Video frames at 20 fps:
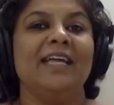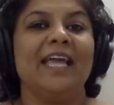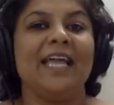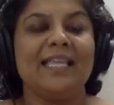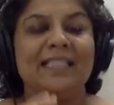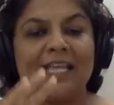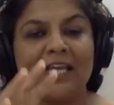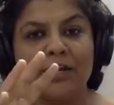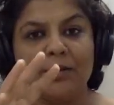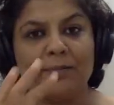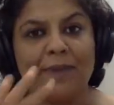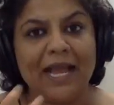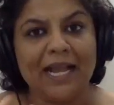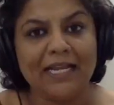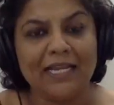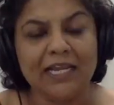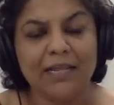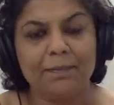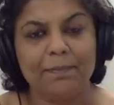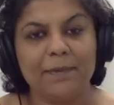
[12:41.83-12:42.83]
The
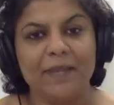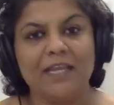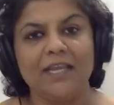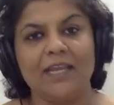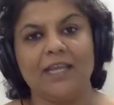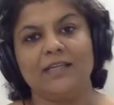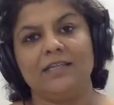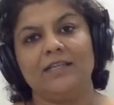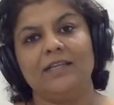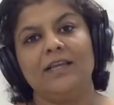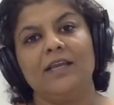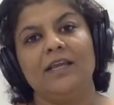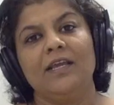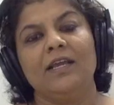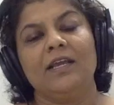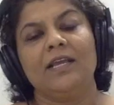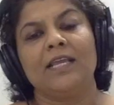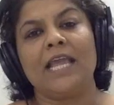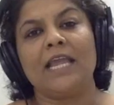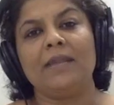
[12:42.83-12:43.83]
Romantic period
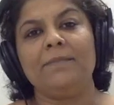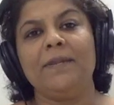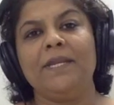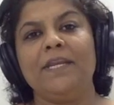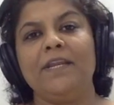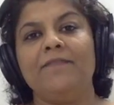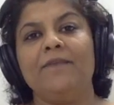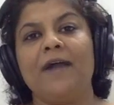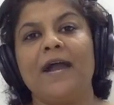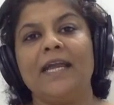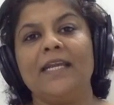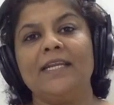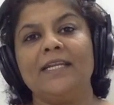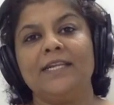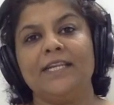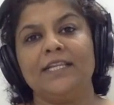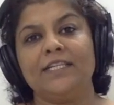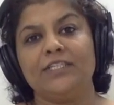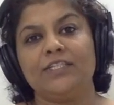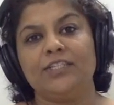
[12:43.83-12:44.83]
can be
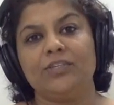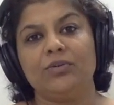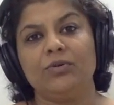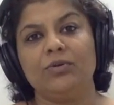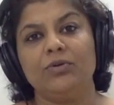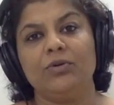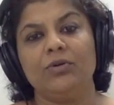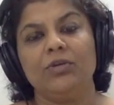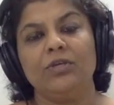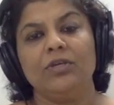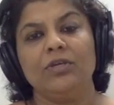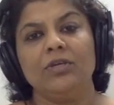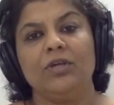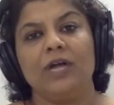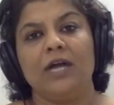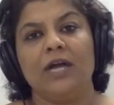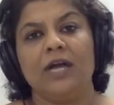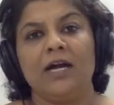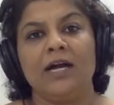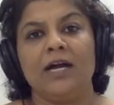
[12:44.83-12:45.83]
divided into
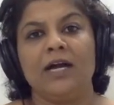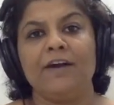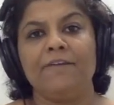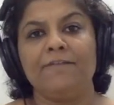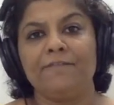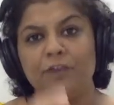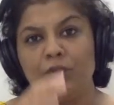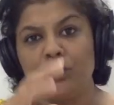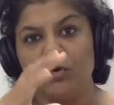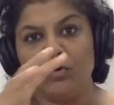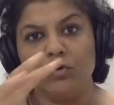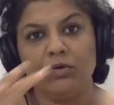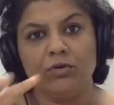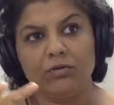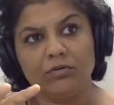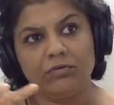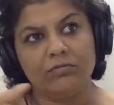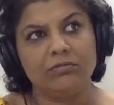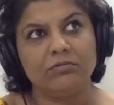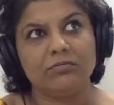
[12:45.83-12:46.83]
uh, a few
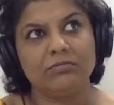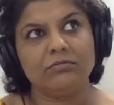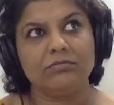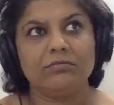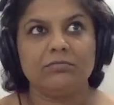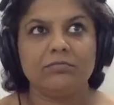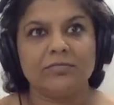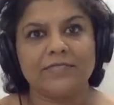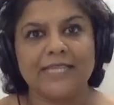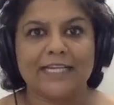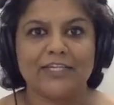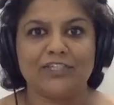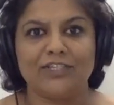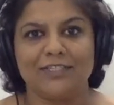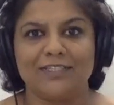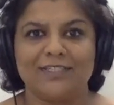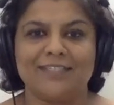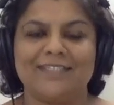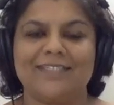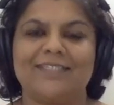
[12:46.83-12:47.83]

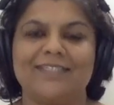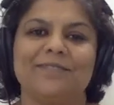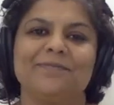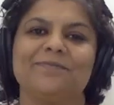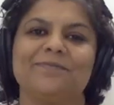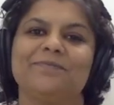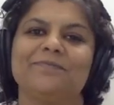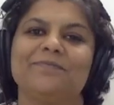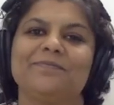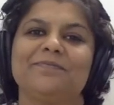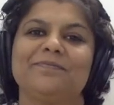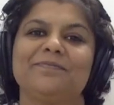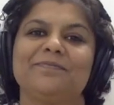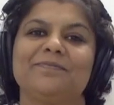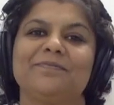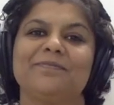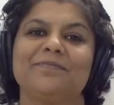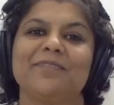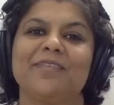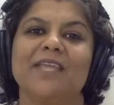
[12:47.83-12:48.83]
sections.
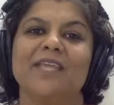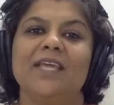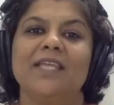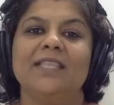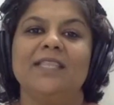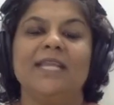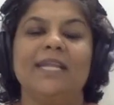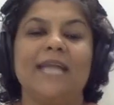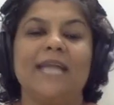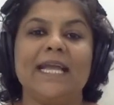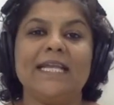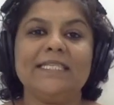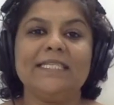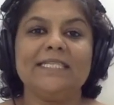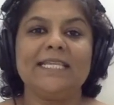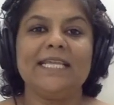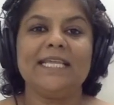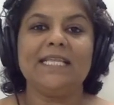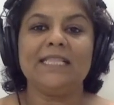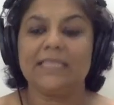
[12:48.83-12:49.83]
The
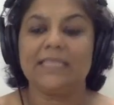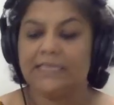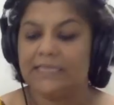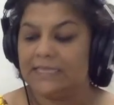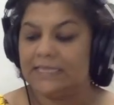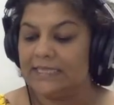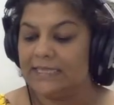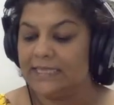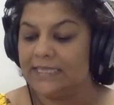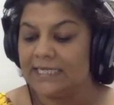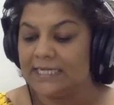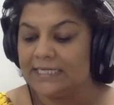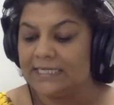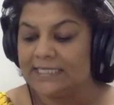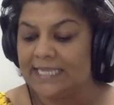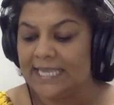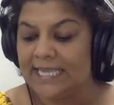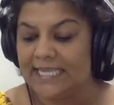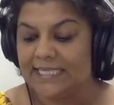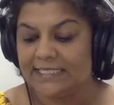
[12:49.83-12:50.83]

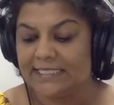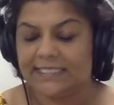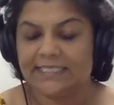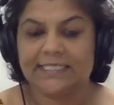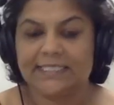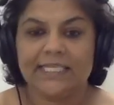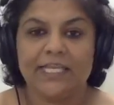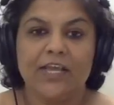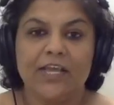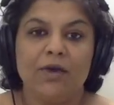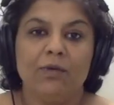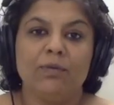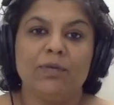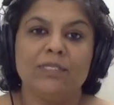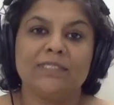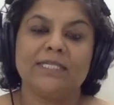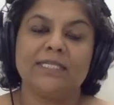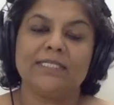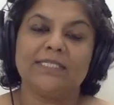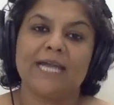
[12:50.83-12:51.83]
1930s
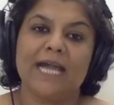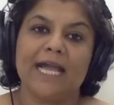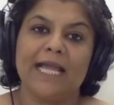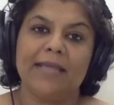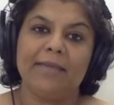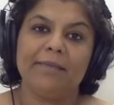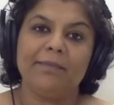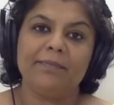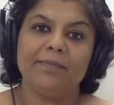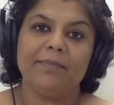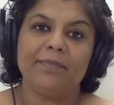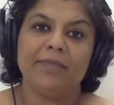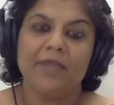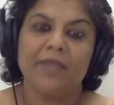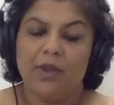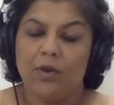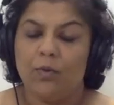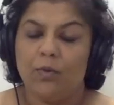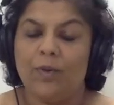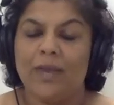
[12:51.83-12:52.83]
was the time
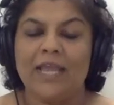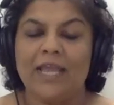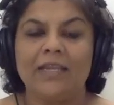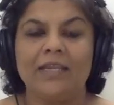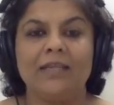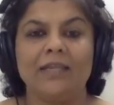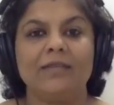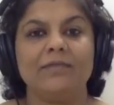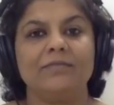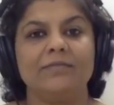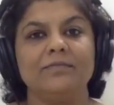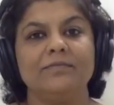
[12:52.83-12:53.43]
when